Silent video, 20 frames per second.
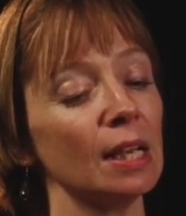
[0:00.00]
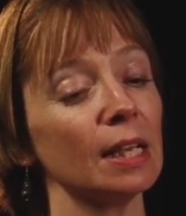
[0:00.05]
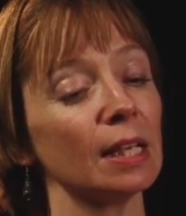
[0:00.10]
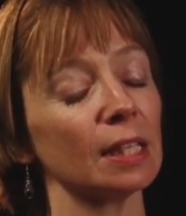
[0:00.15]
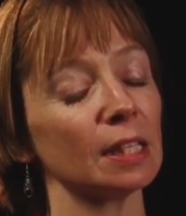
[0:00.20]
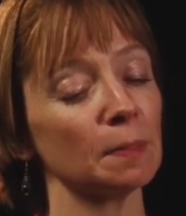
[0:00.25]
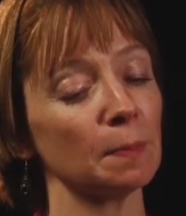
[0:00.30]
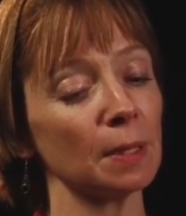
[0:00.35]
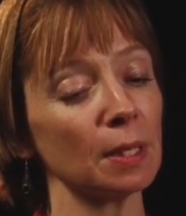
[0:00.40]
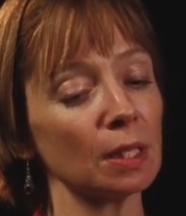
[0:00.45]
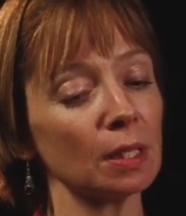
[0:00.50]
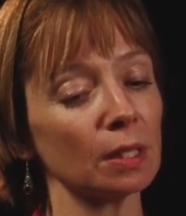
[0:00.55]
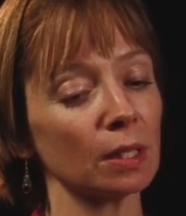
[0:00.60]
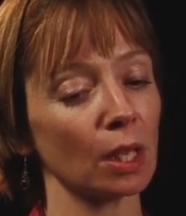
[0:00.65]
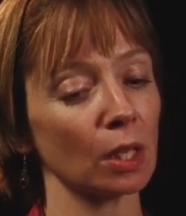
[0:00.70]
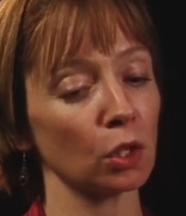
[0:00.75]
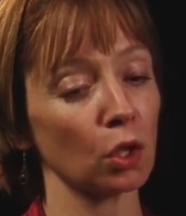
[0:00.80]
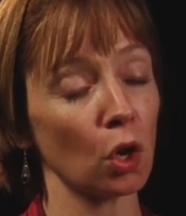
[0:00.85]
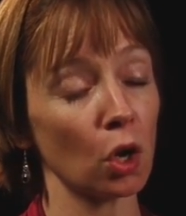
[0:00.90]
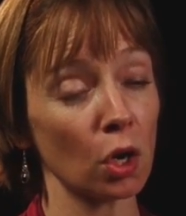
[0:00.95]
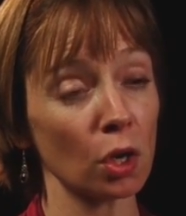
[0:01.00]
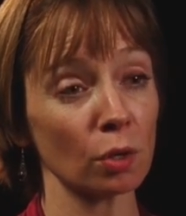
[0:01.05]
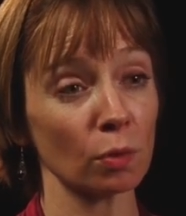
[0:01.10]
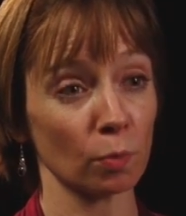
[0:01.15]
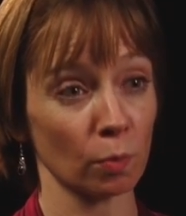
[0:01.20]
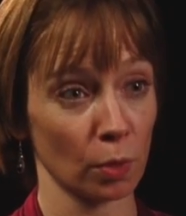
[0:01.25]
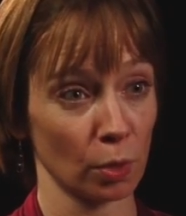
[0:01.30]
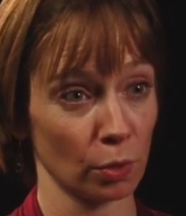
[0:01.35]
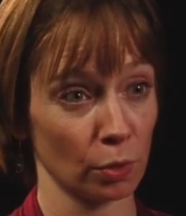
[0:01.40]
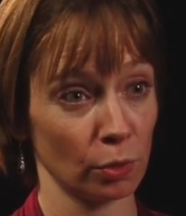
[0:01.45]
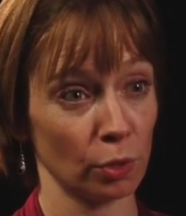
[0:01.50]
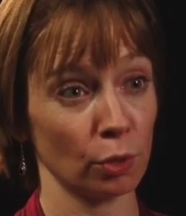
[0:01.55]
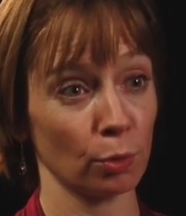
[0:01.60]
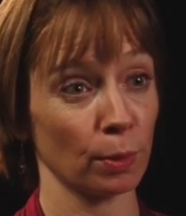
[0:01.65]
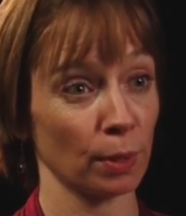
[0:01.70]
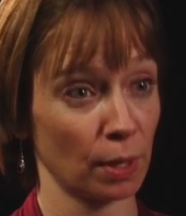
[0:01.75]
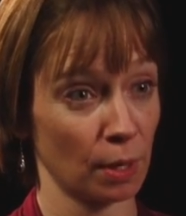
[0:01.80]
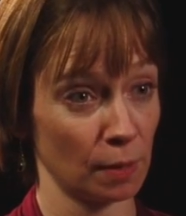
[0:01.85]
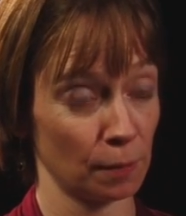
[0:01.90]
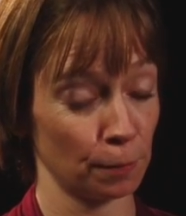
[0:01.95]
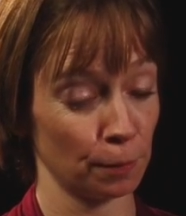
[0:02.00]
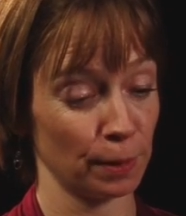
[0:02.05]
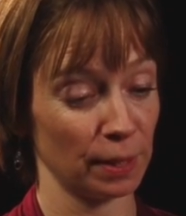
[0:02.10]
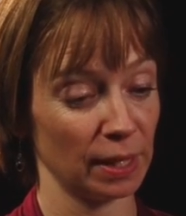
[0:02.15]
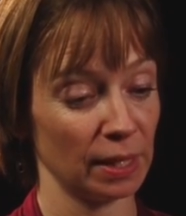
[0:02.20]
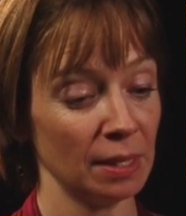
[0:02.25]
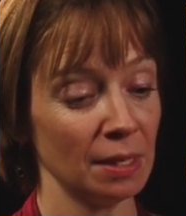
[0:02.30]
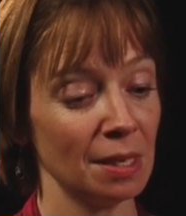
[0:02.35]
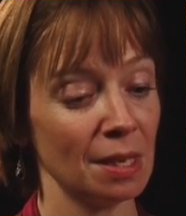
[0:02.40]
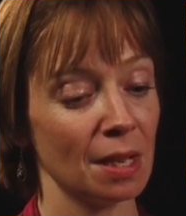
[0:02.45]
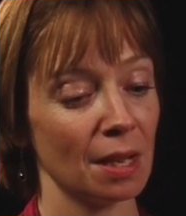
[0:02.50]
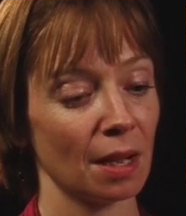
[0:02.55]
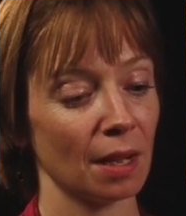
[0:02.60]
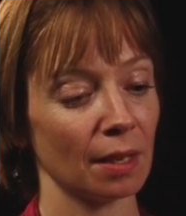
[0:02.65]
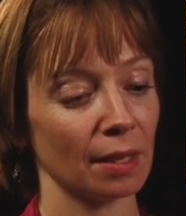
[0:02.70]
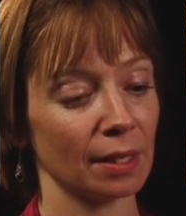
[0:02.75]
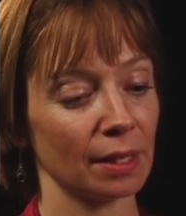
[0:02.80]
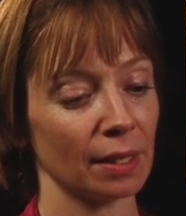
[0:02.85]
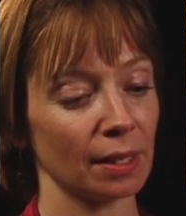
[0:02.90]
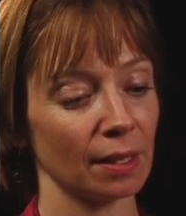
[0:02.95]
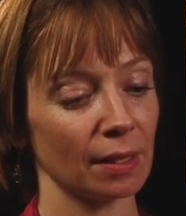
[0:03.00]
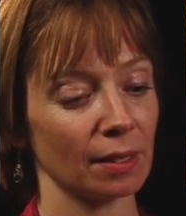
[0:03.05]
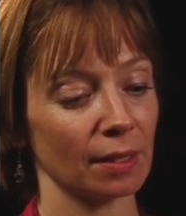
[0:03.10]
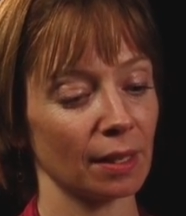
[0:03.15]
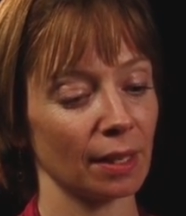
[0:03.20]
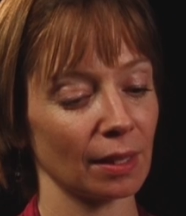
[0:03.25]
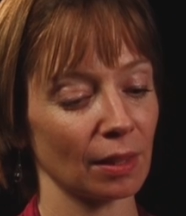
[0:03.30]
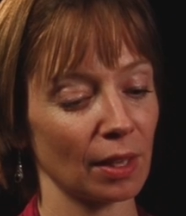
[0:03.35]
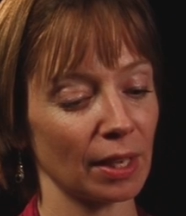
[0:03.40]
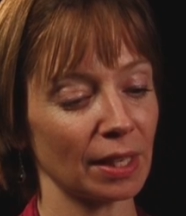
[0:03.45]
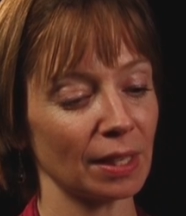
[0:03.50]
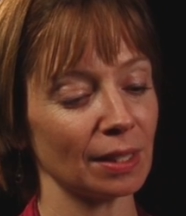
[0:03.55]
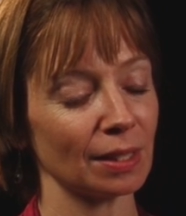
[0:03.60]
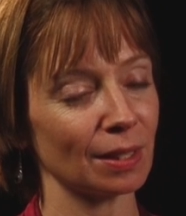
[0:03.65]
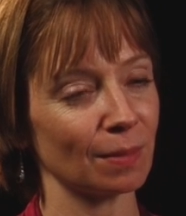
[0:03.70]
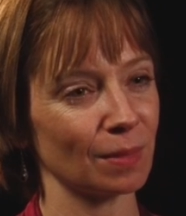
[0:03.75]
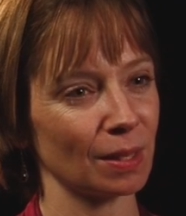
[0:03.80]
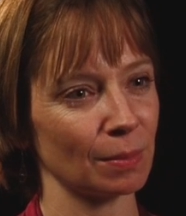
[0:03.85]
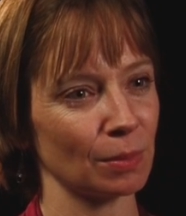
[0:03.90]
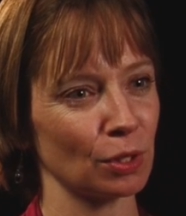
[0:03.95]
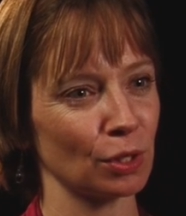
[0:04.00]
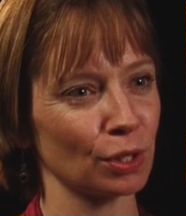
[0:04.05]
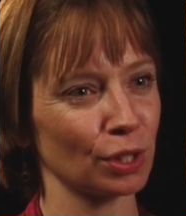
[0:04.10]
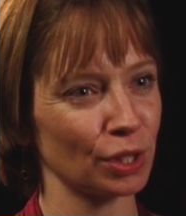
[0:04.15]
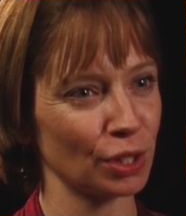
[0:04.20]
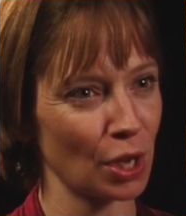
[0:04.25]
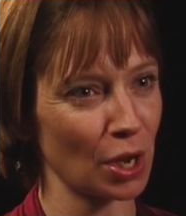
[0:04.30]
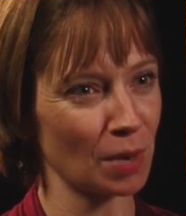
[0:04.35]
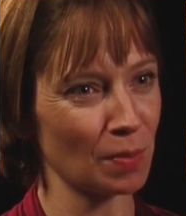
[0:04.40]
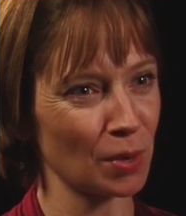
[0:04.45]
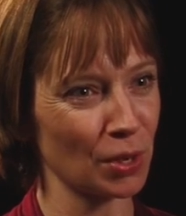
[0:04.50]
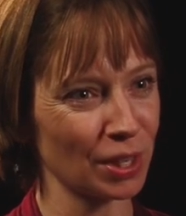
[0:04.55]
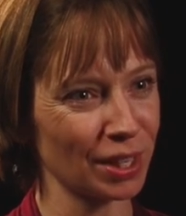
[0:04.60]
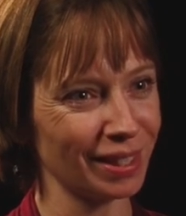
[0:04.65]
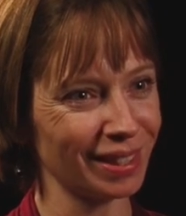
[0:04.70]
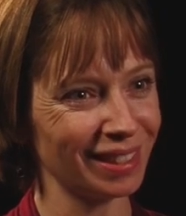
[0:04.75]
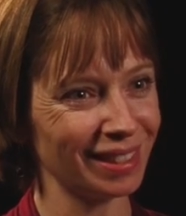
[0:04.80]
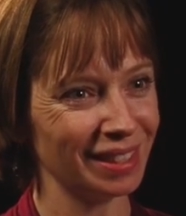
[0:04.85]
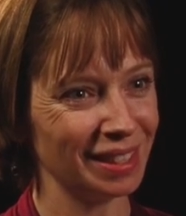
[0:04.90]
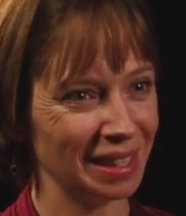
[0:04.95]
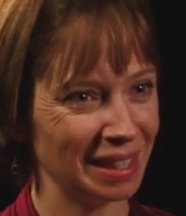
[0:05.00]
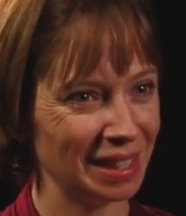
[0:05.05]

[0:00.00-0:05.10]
It's been a, a long road to recovery. I I liken it sometimes to the stock market.